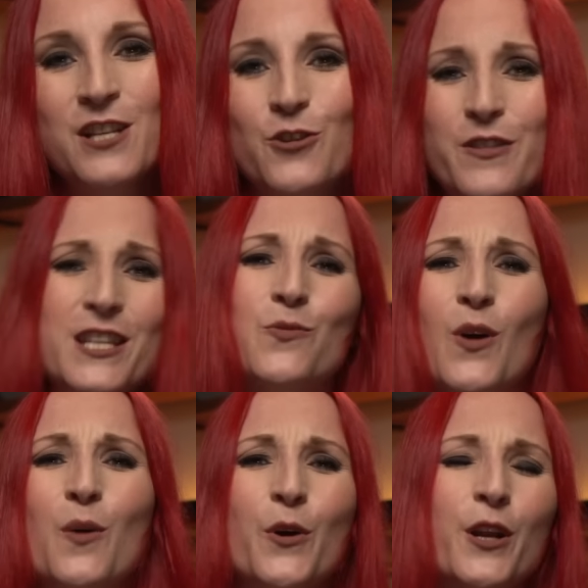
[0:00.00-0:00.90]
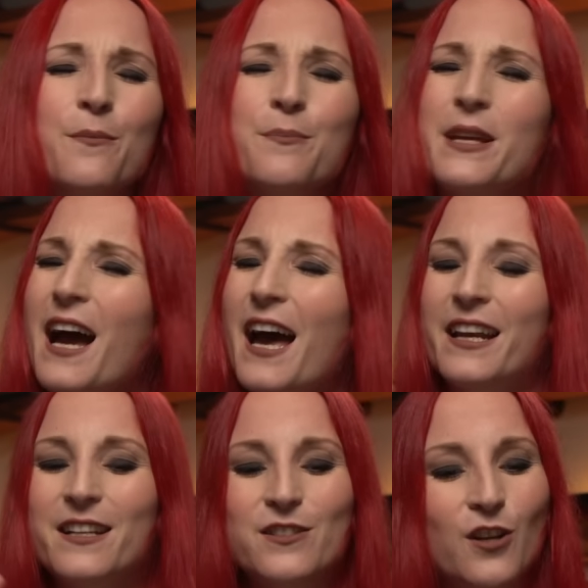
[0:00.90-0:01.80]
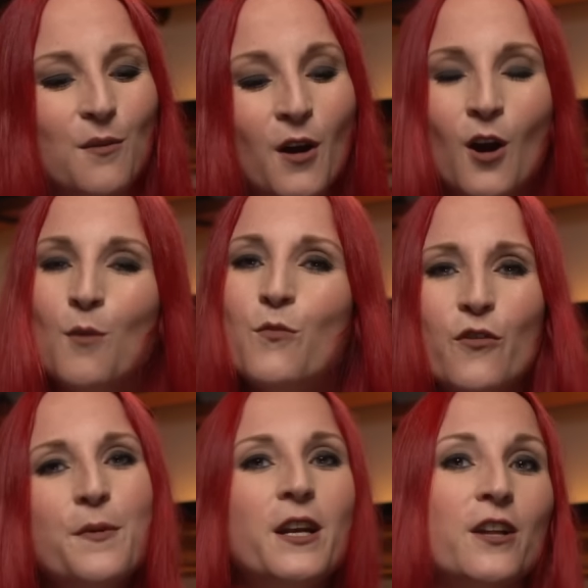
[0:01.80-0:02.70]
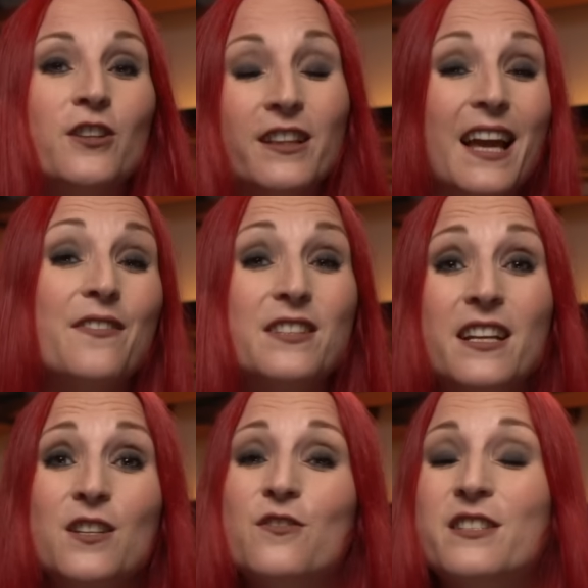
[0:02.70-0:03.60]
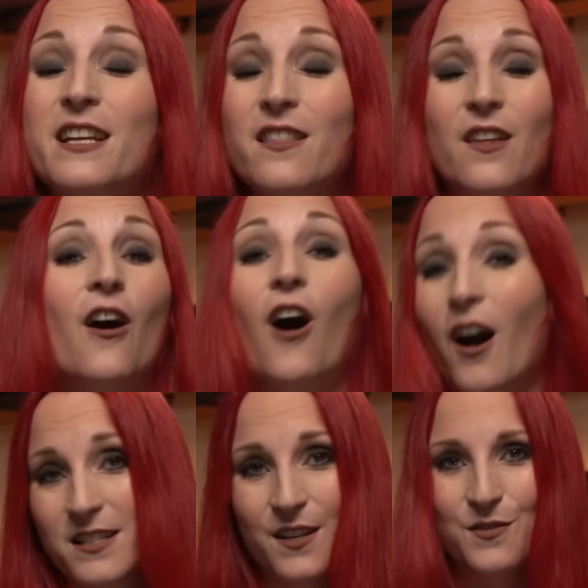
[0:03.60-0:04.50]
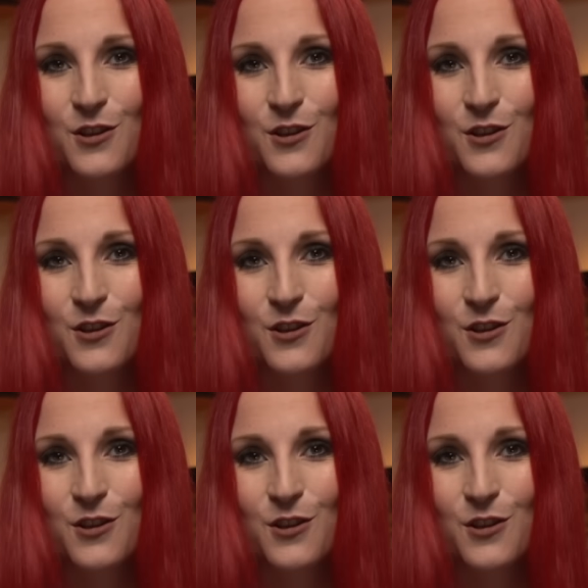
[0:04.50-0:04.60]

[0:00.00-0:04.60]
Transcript: So this one, we're going to be adding some movement on the left hand using the octaves.